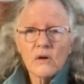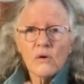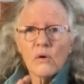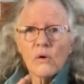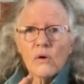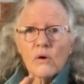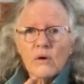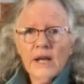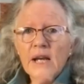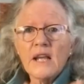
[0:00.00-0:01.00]
or
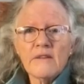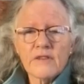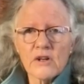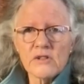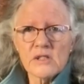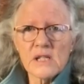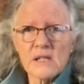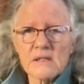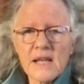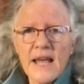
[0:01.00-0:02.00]
any of those
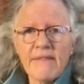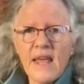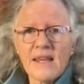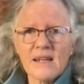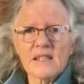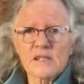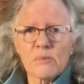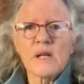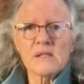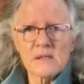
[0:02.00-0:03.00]
things, and they can
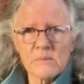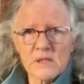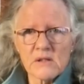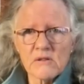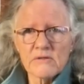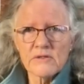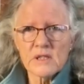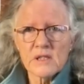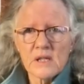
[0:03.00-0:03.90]
express themselves.